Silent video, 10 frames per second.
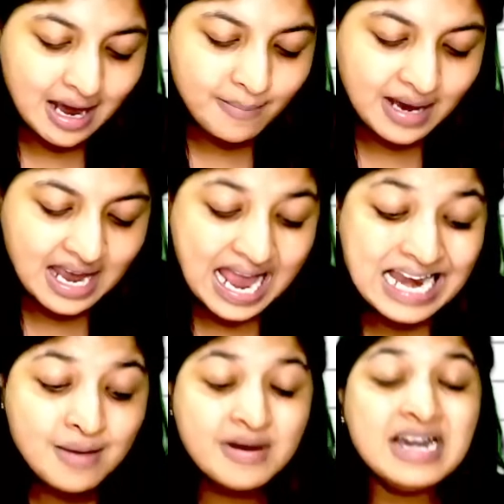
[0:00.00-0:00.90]
be
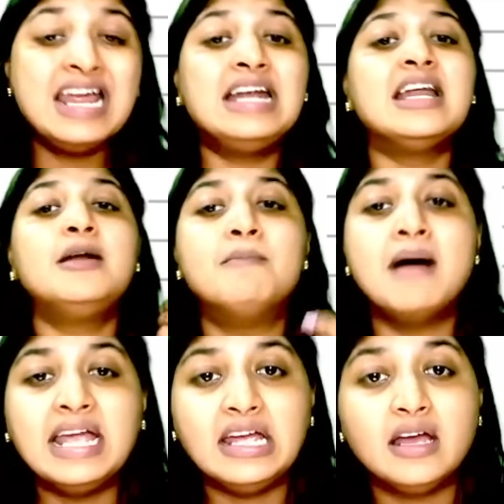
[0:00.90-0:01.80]
eliminated
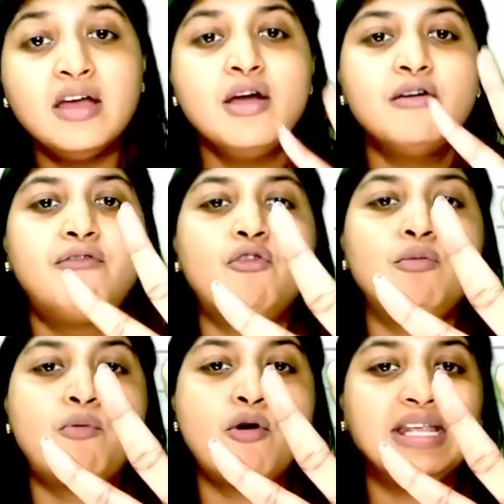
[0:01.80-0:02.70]
by
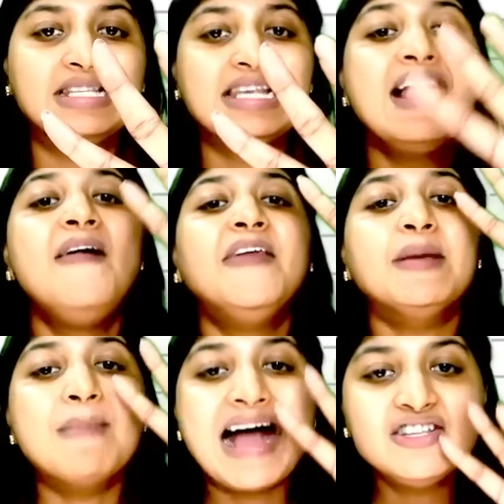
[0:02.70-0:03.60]
4 points.
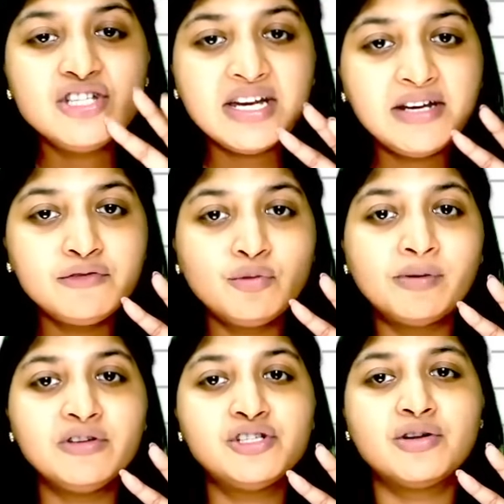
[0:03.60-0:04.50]
Imaginative
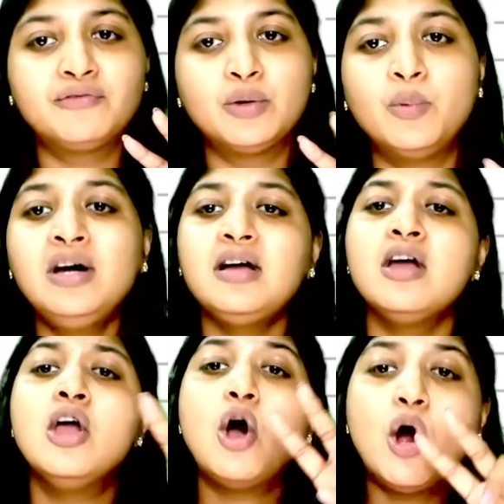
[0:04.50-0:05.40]
supervision of the work.
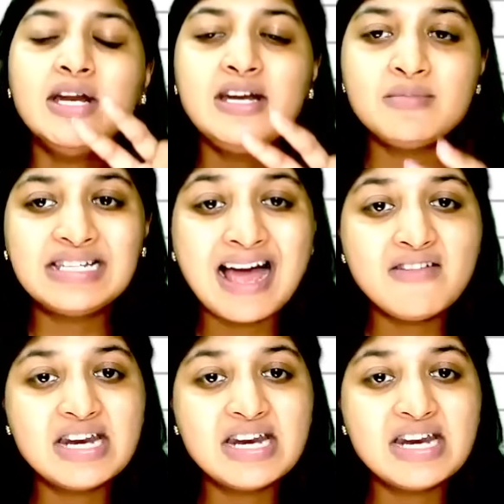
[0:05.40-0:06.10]
Auditor must have a